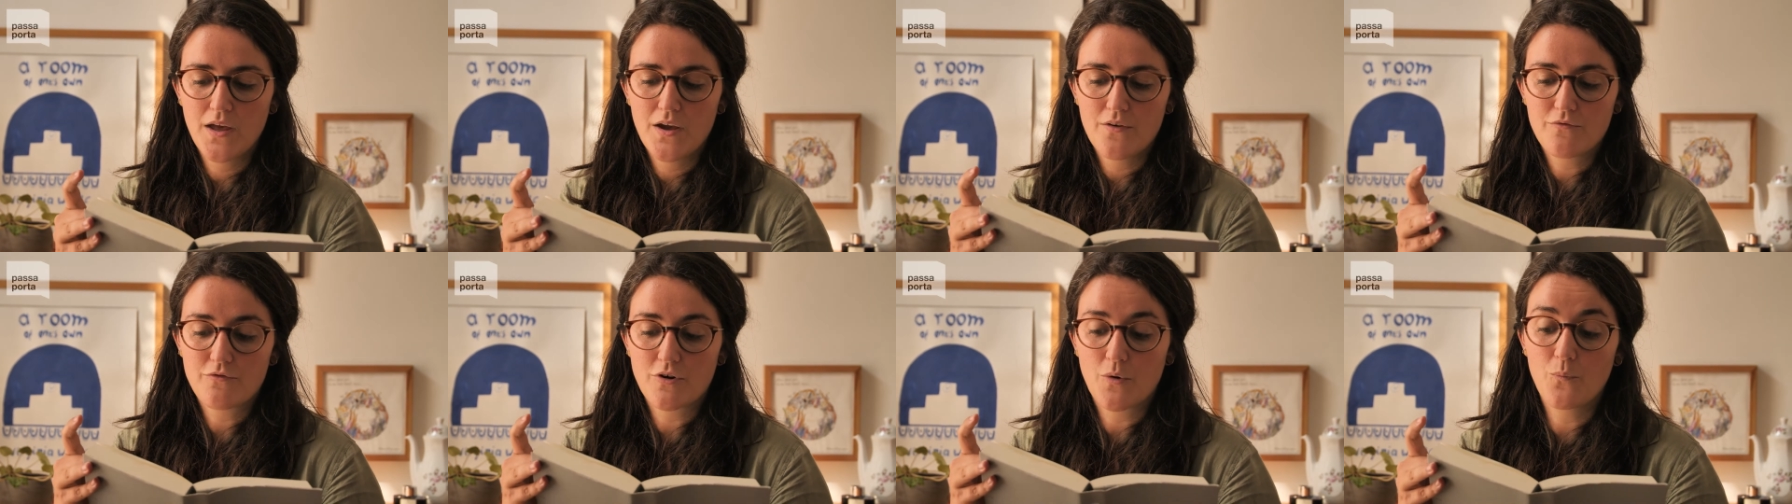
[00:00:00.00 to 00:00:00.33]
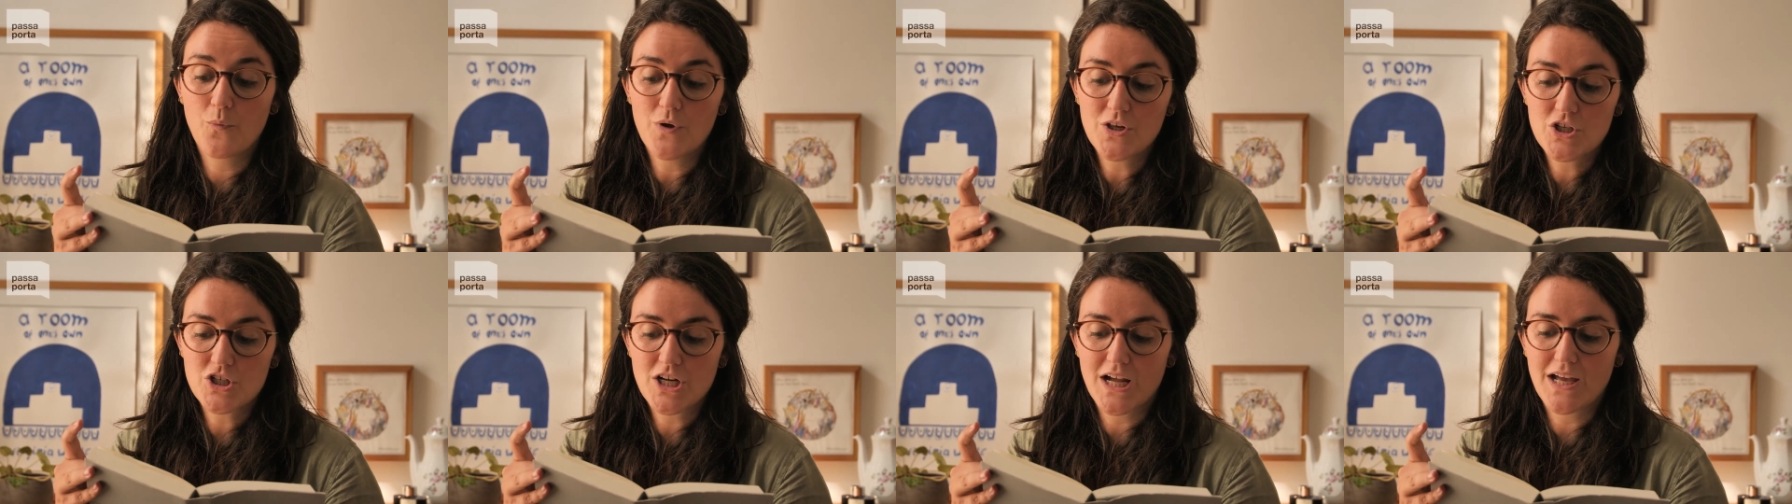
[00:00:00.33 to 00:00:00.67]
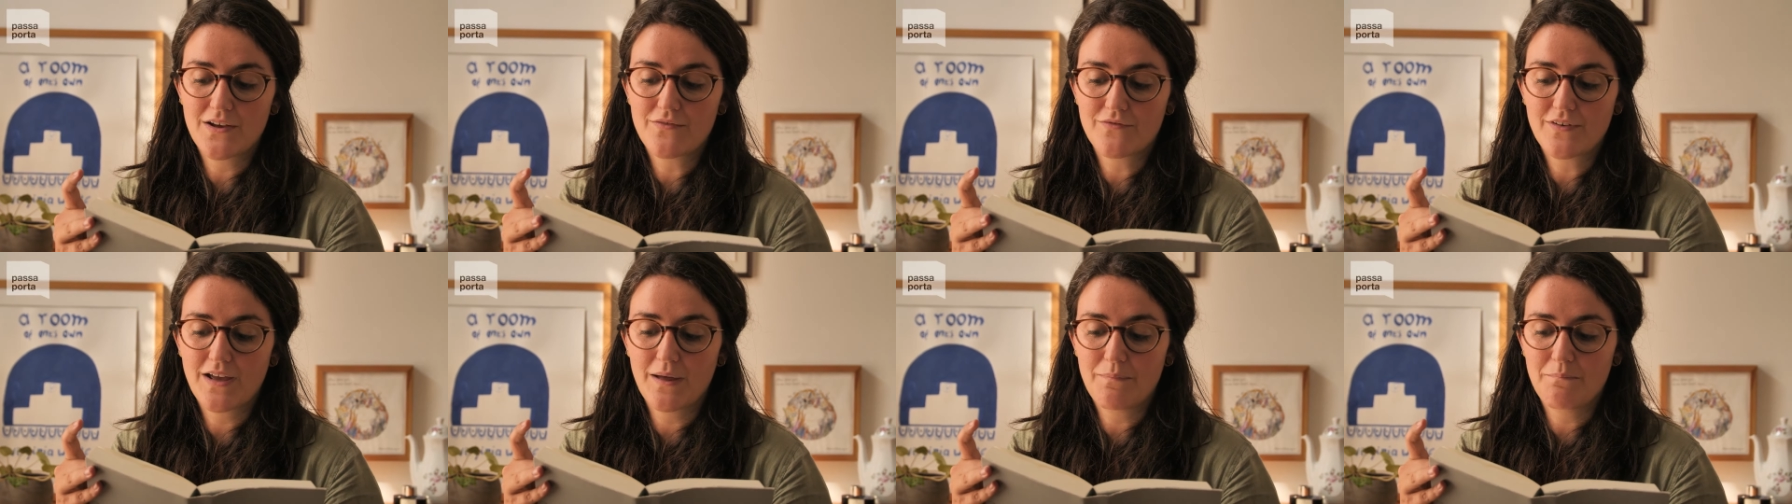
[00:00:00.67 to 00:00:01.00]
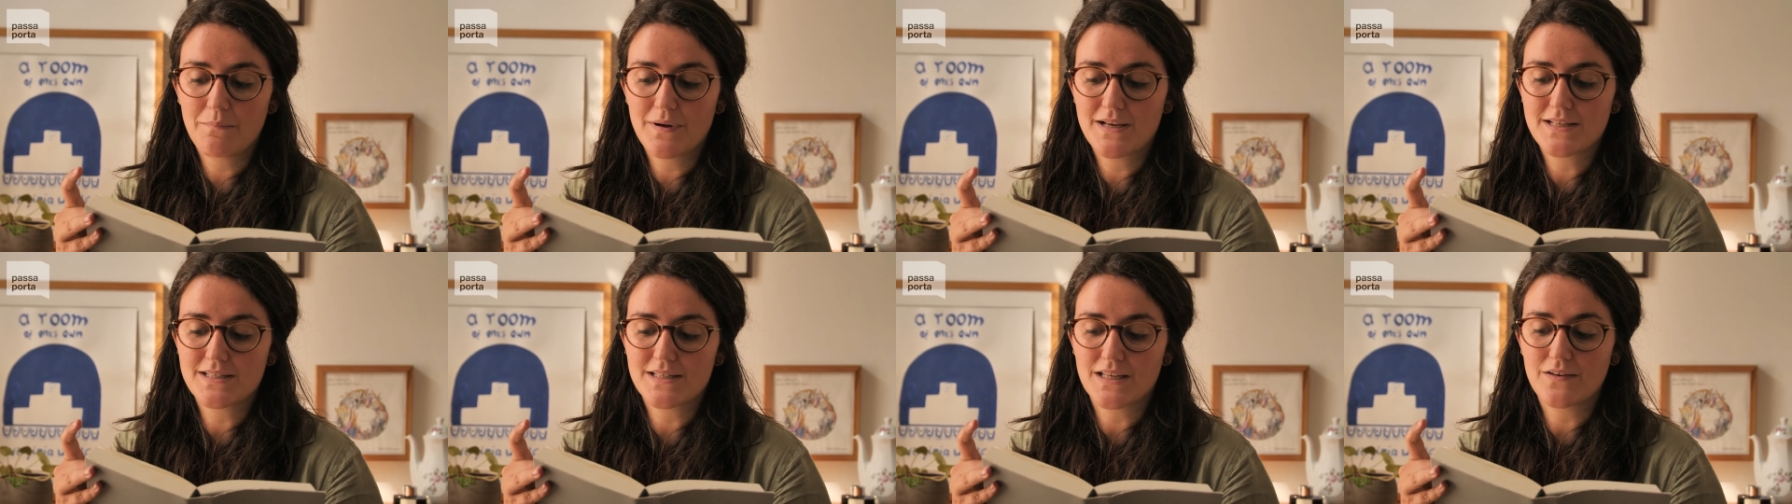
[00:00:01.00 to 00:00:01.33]
from which I have kept
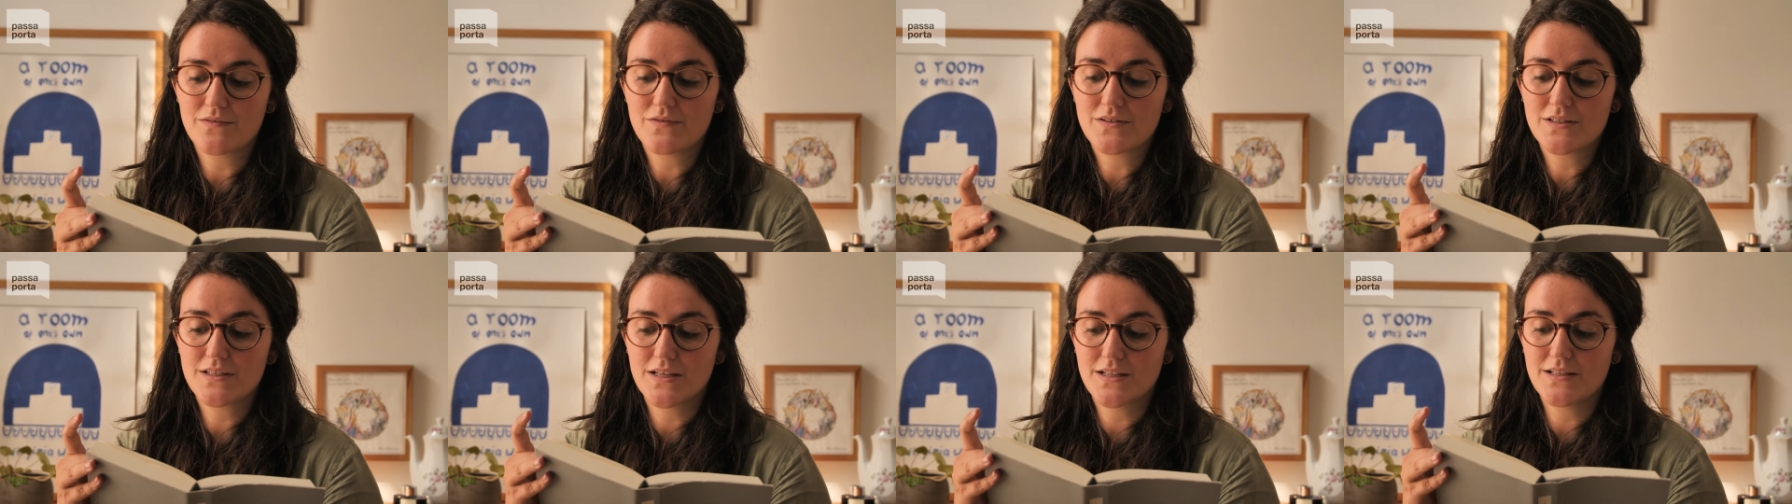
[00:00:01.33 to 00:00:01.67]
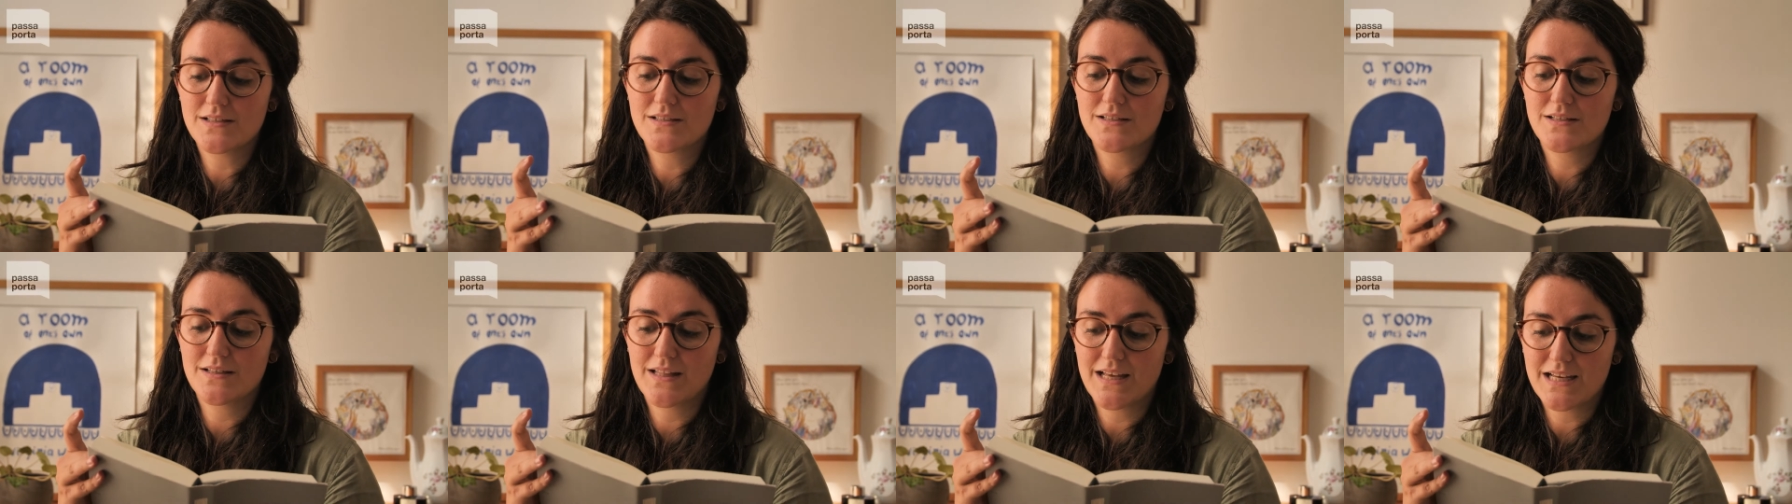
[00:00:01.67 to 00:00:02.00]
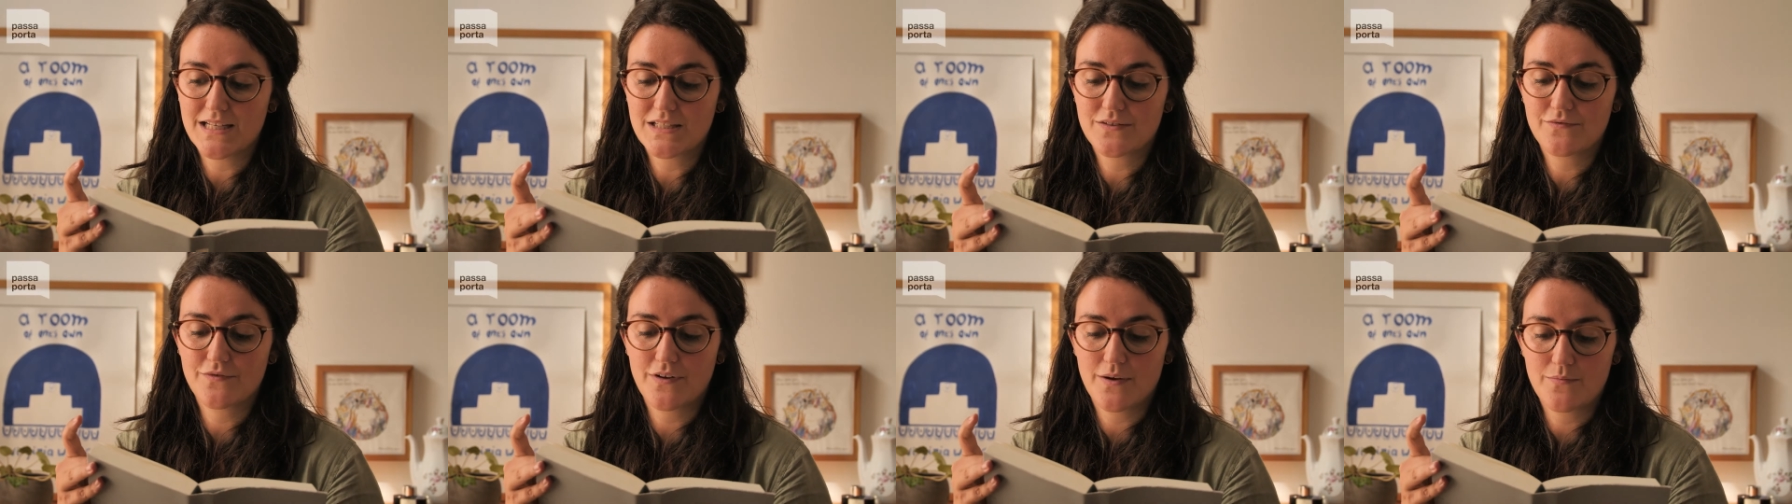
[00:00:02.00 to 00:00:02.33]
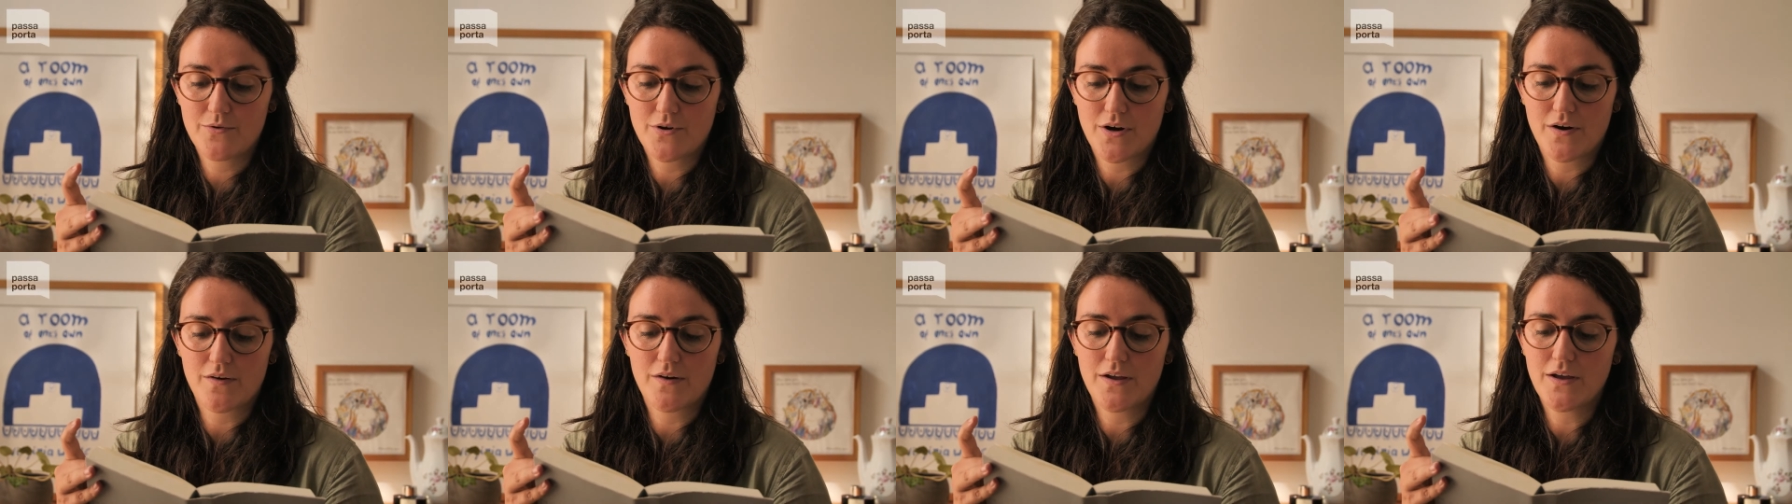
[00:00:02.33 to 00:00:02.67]
myself since last
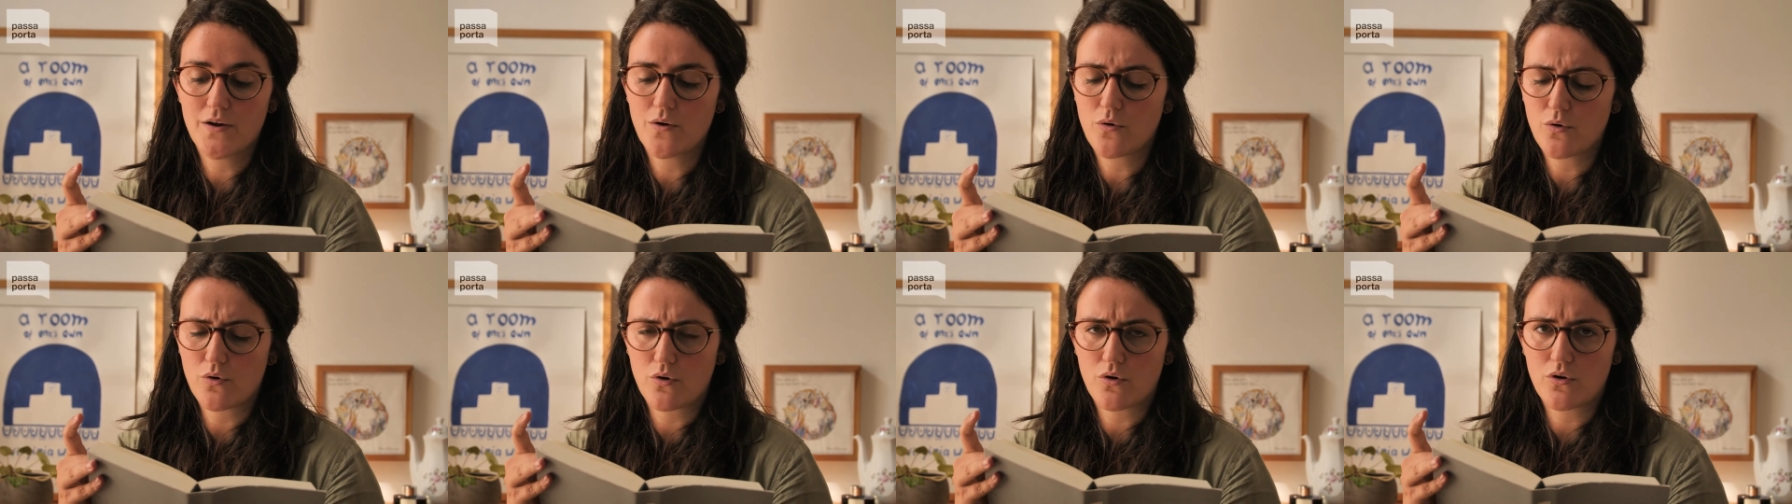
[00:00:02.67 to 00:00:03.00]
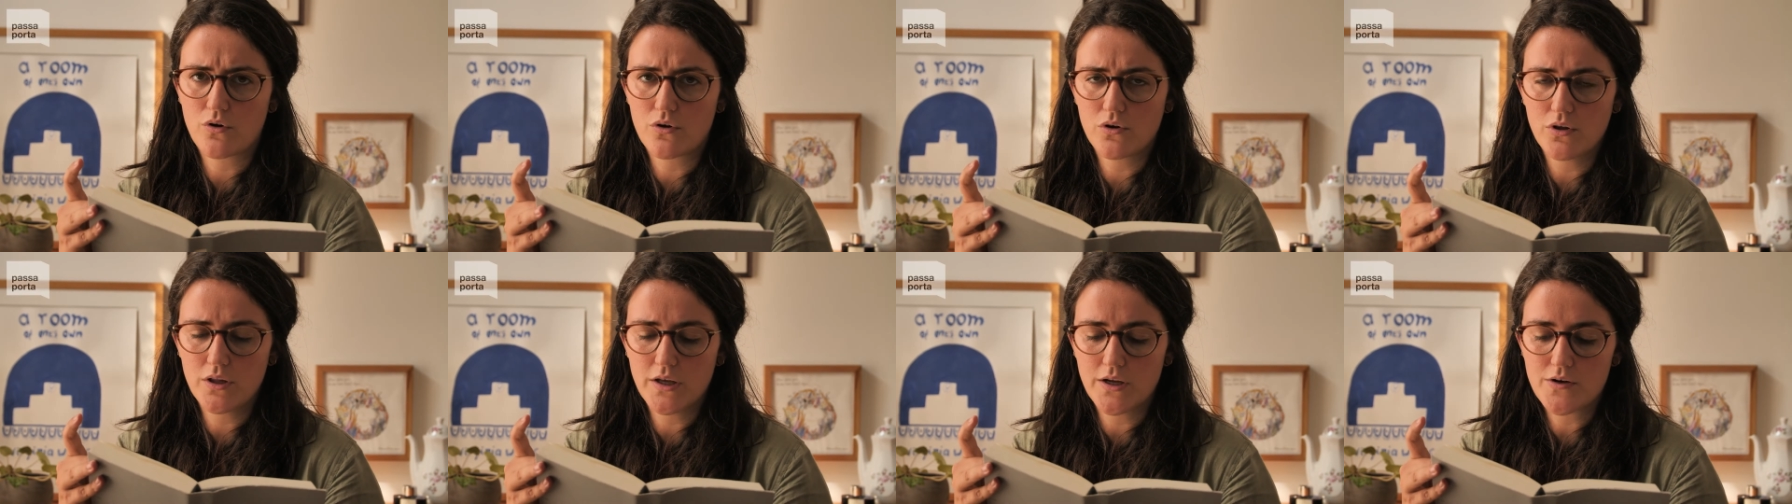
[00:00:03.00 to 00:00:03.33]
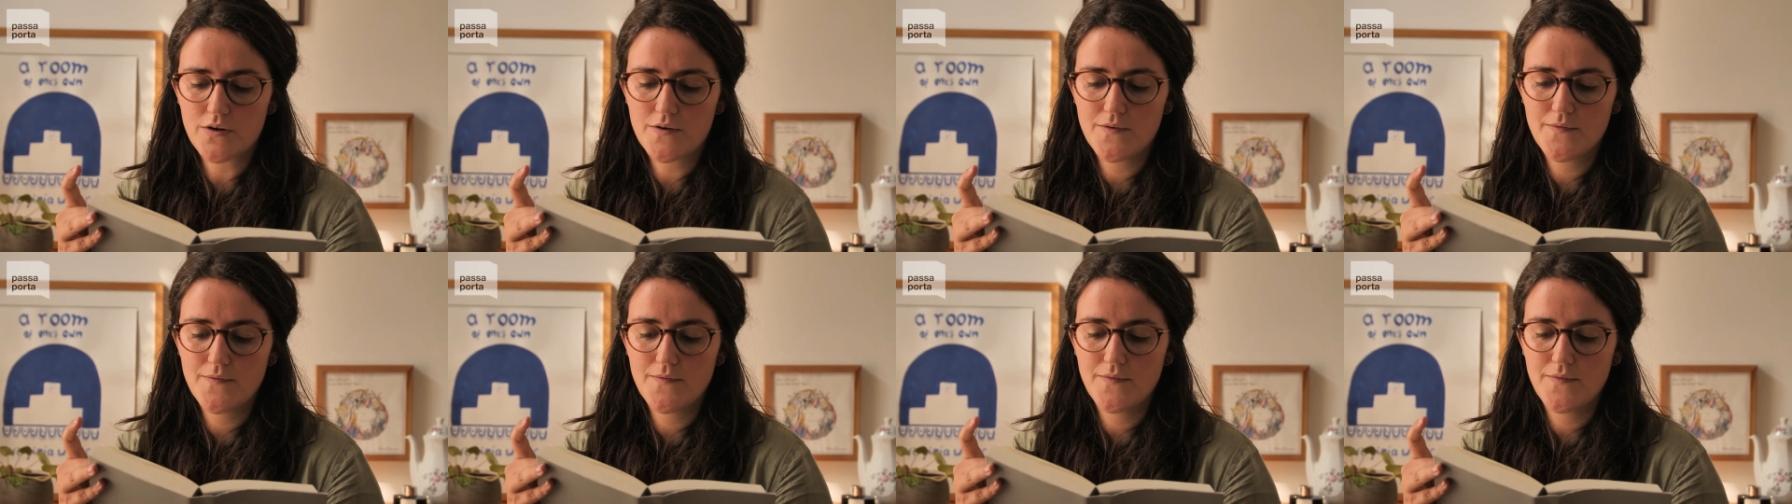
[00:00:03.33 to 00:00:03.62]
February or earlier.